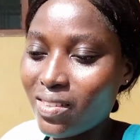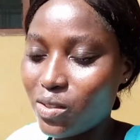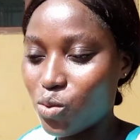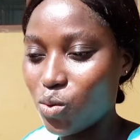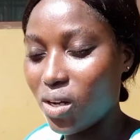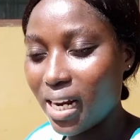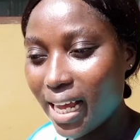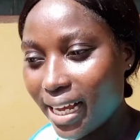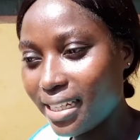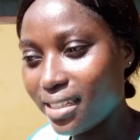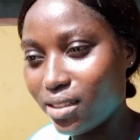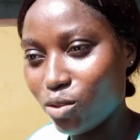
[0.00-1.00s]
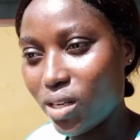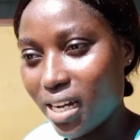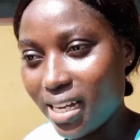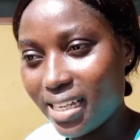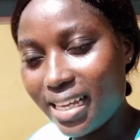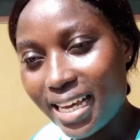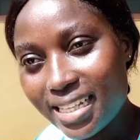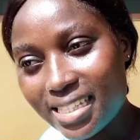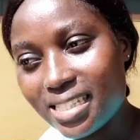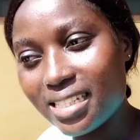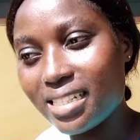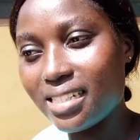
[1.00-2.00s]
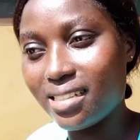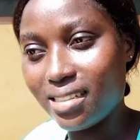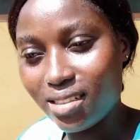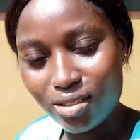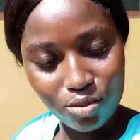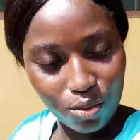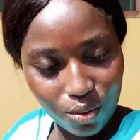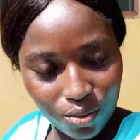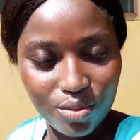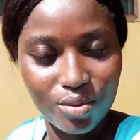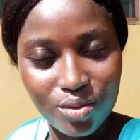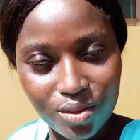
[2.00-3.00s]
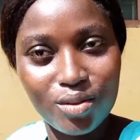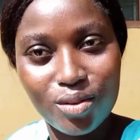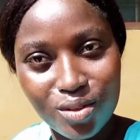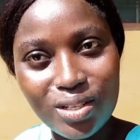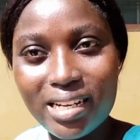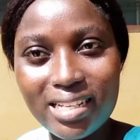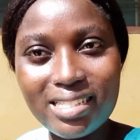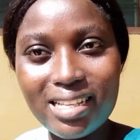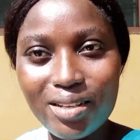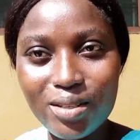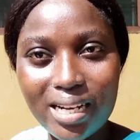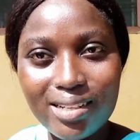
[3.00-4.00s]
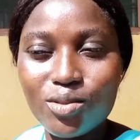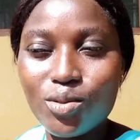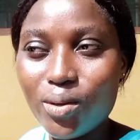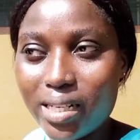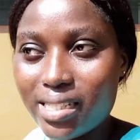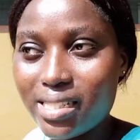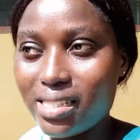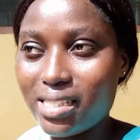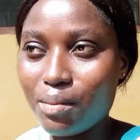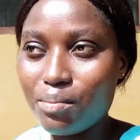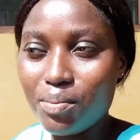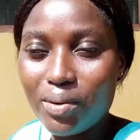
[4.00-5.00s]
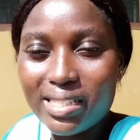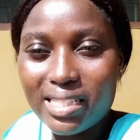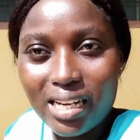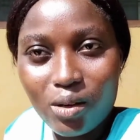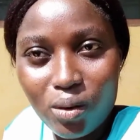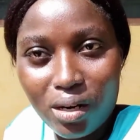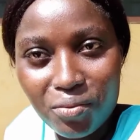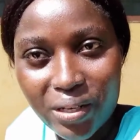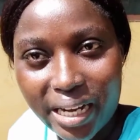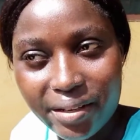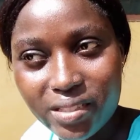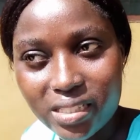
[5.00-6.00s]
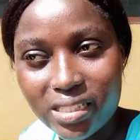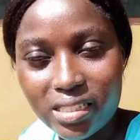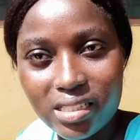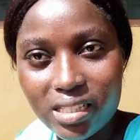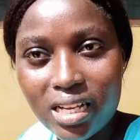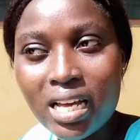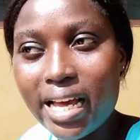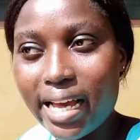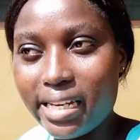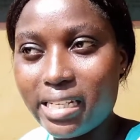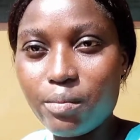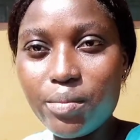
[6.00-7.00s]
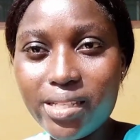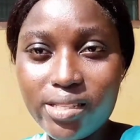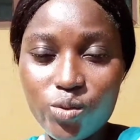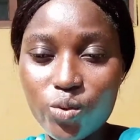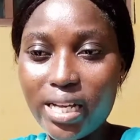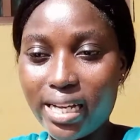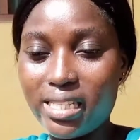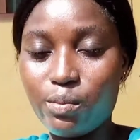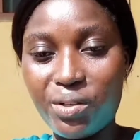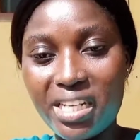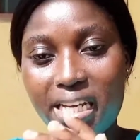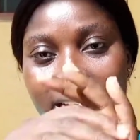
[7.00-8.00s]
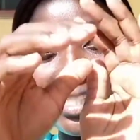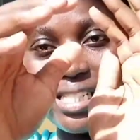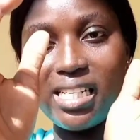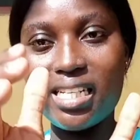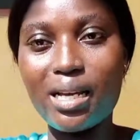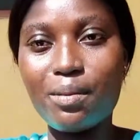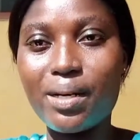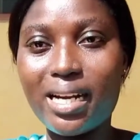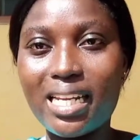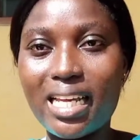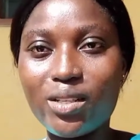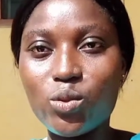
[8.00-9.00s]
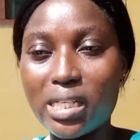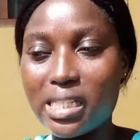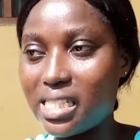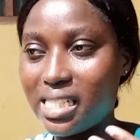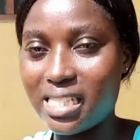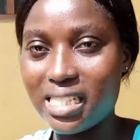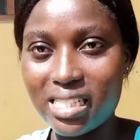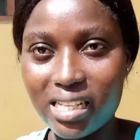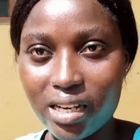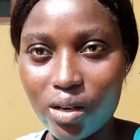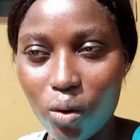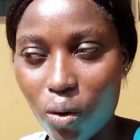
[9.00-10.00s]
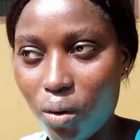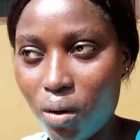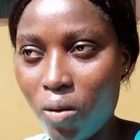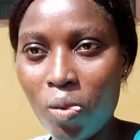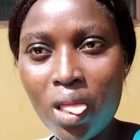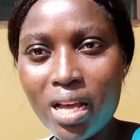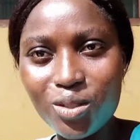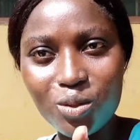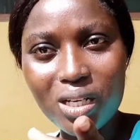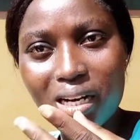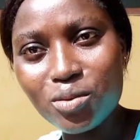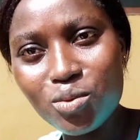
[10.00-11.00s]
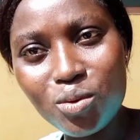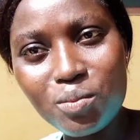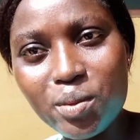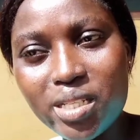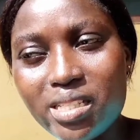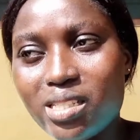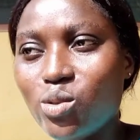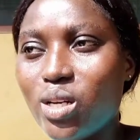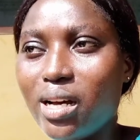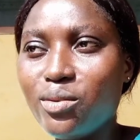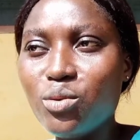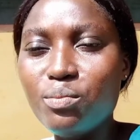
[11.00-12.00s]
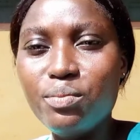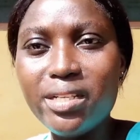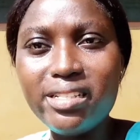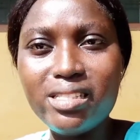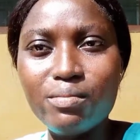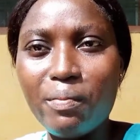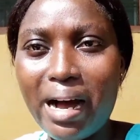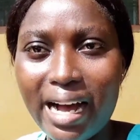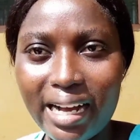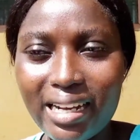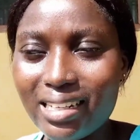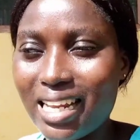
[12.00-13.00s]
So like you can get, you understand, you can do it. Some people are selling 1 5 cedis, and the beads you get plenty in a pack, like 20 cedis and all. You can do beads, you can do beads bag.